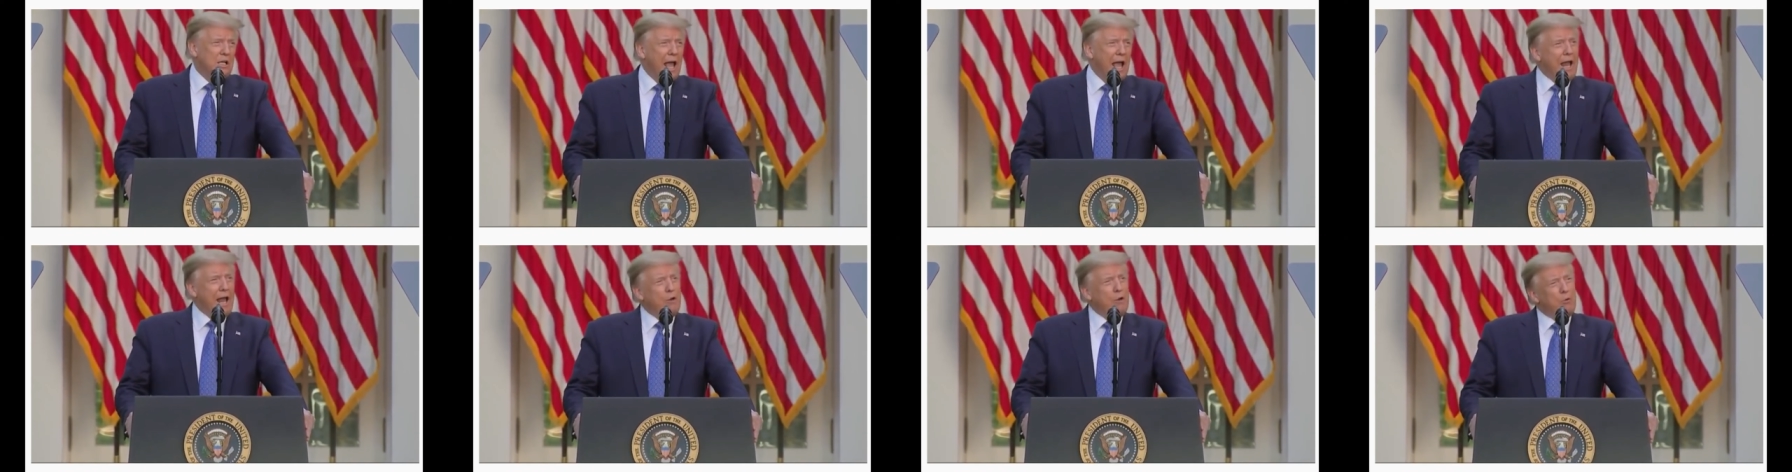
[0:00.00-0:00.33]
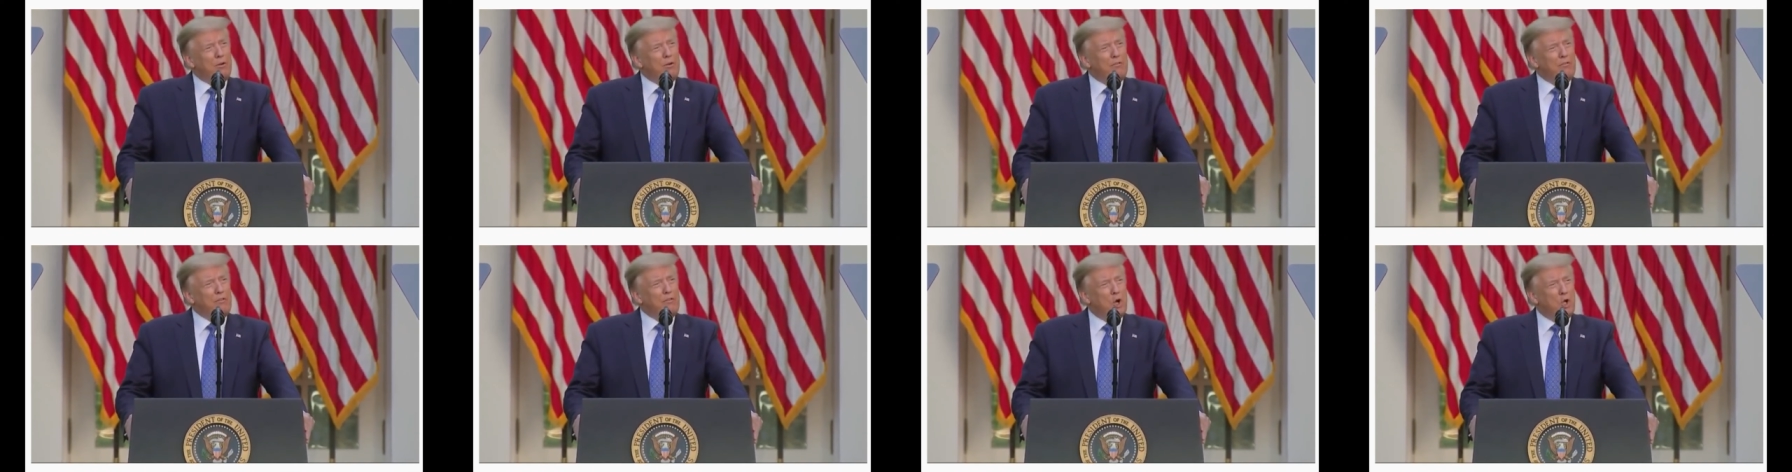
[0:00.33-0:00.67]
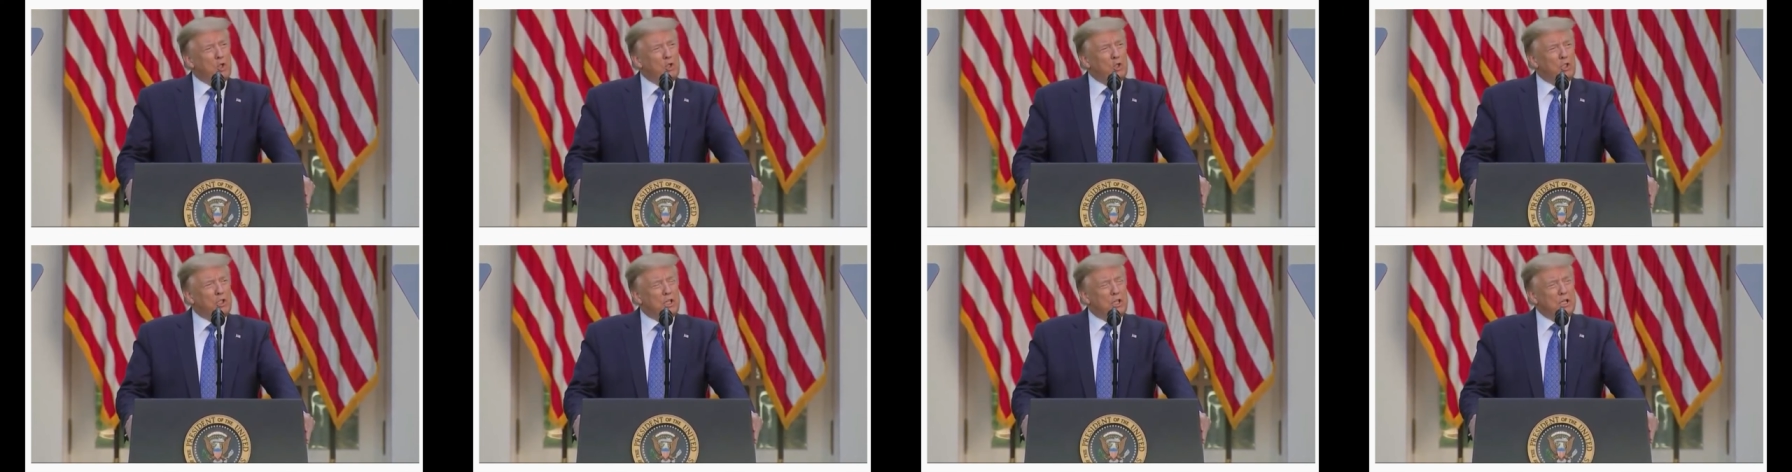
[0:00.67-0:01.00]
and
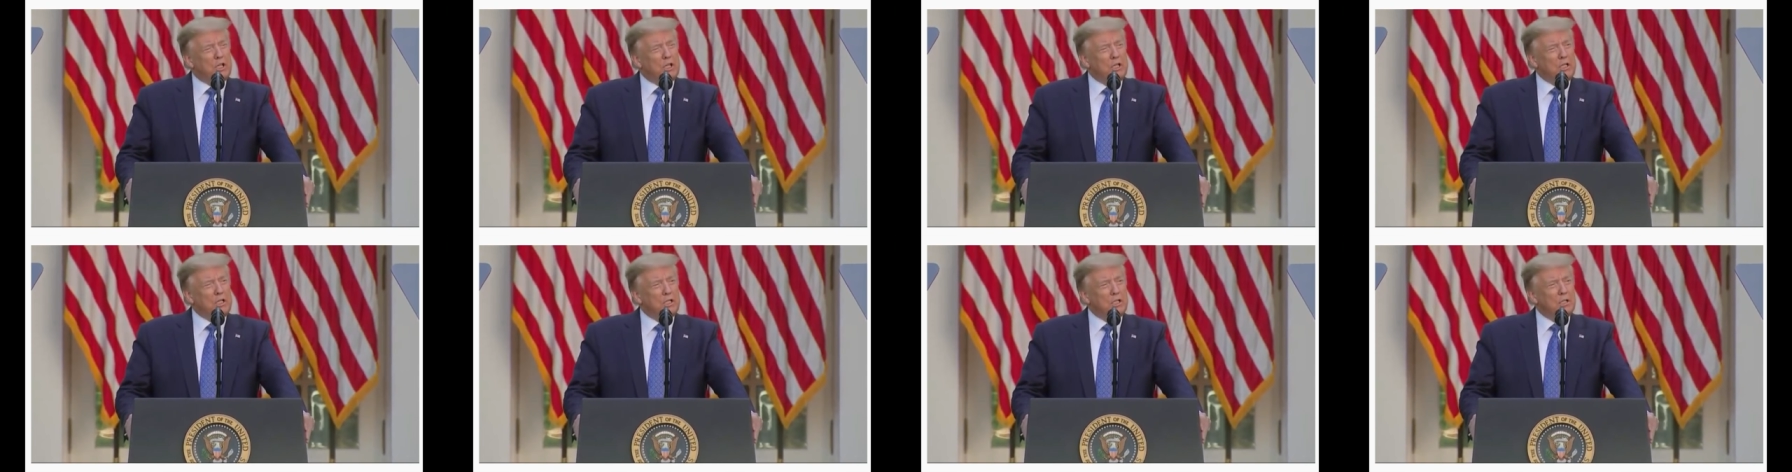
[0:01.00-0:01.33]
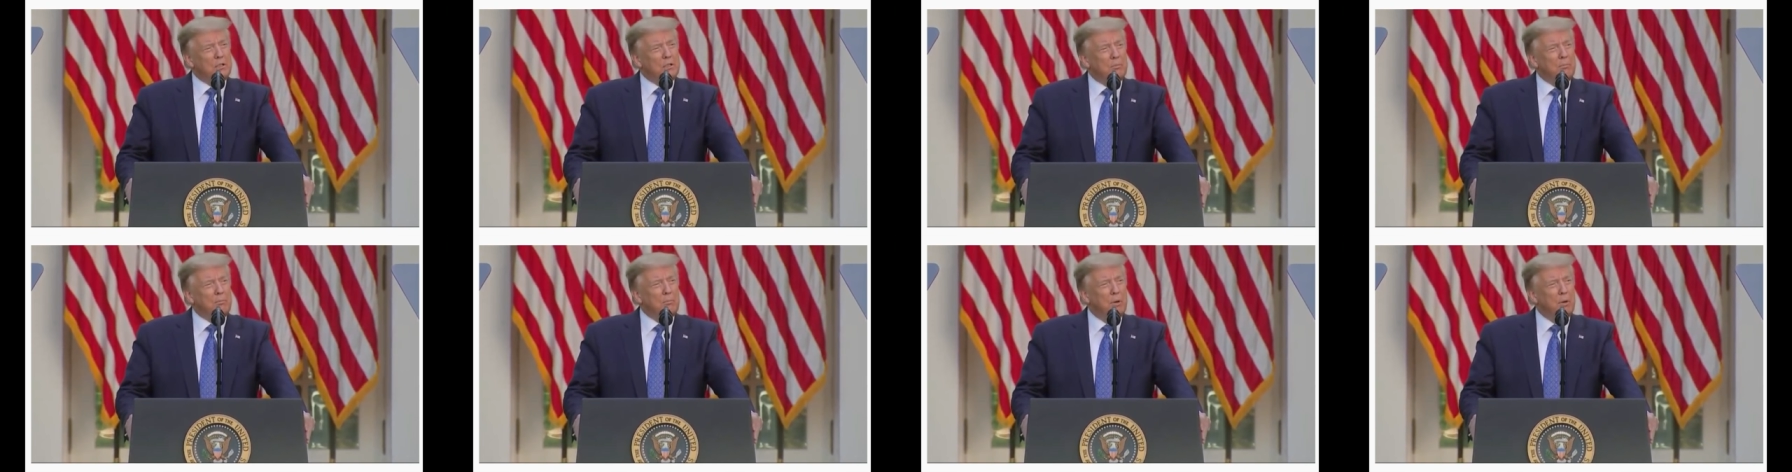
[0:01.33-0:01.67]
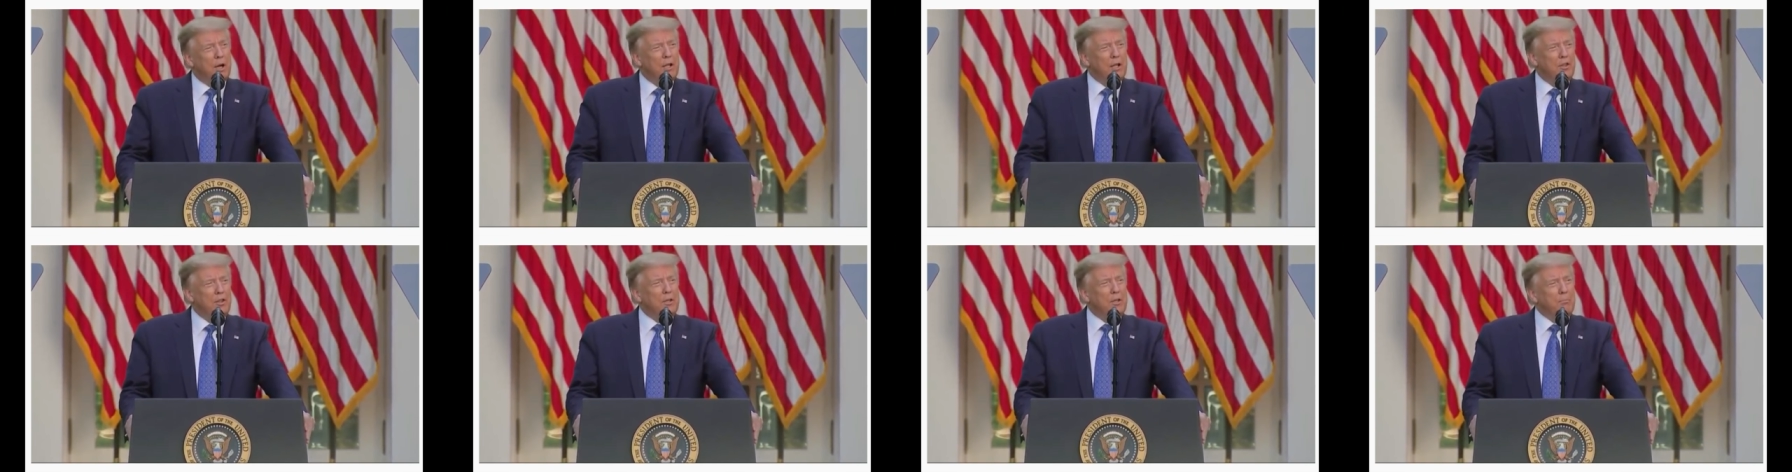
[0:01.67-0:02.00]
revolted
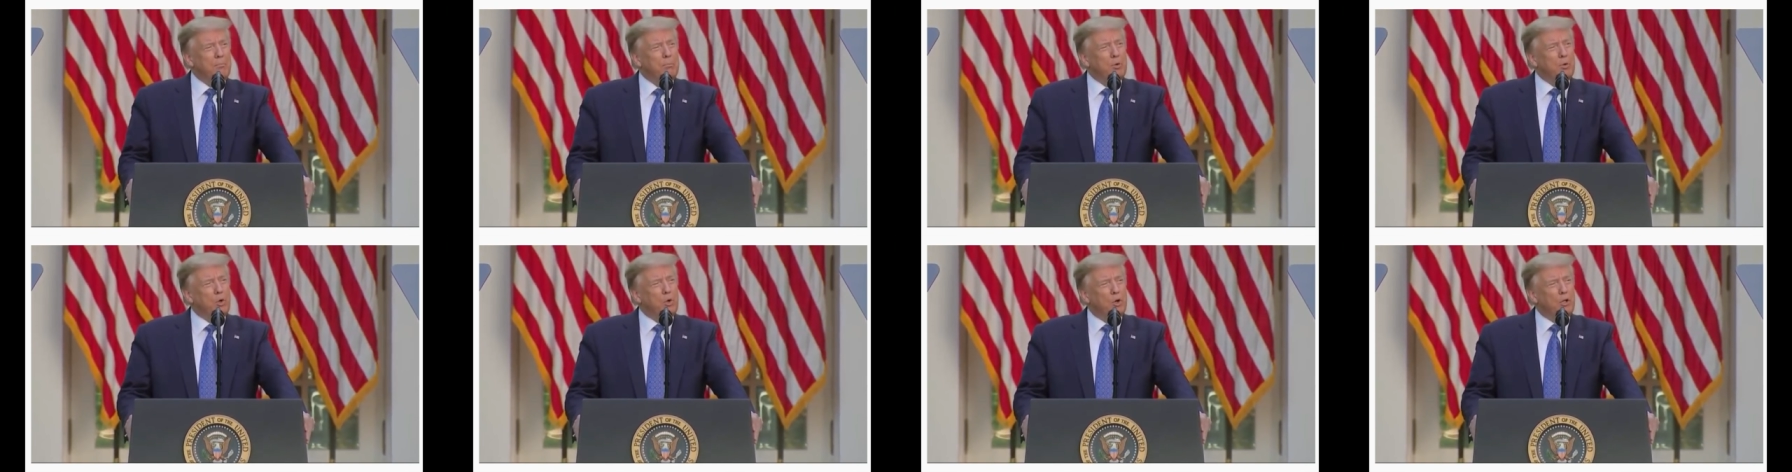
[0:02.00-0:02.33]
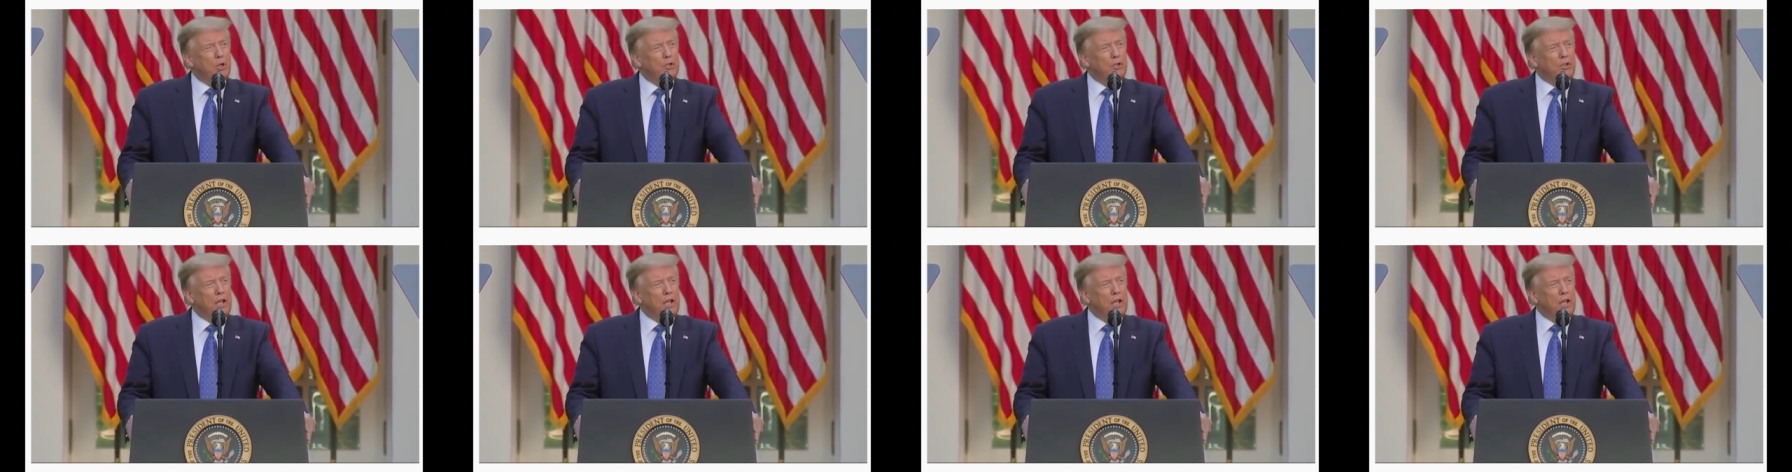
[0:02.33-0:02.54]
by the brutal